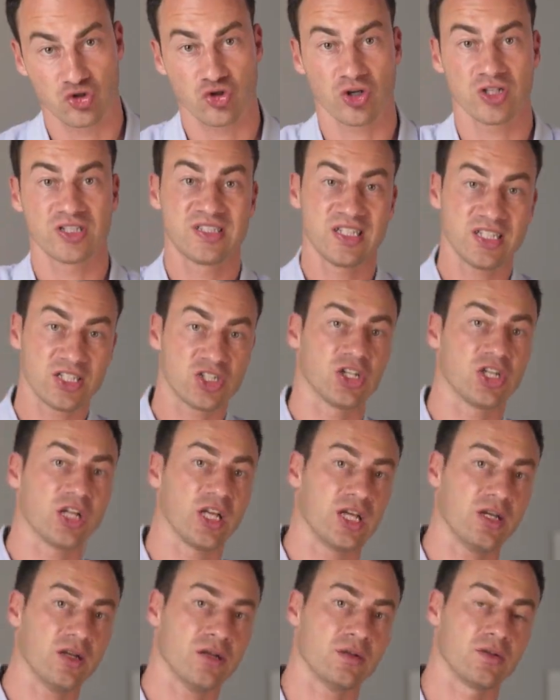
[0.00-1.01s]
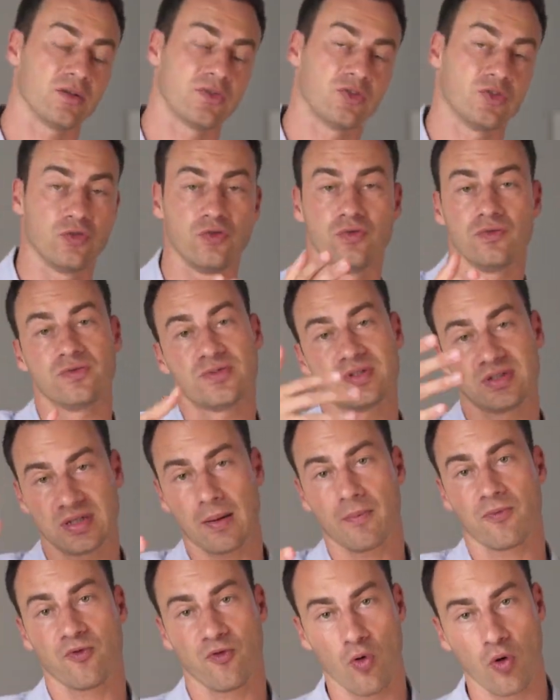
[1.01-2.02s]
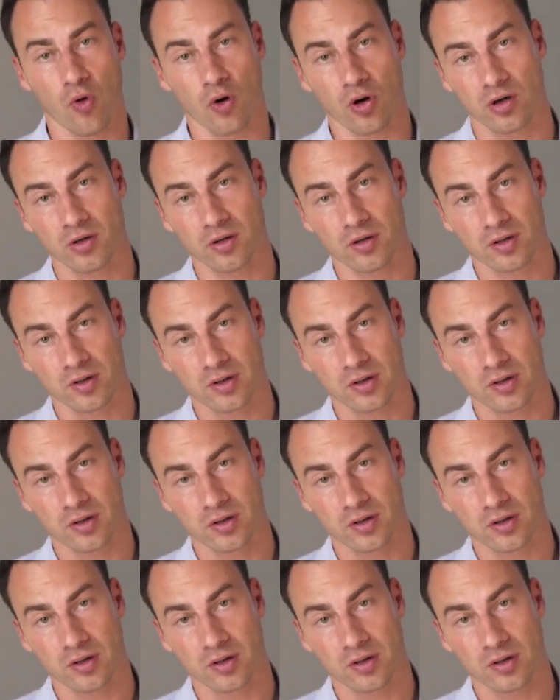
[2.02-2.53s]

Transitioning to step 4,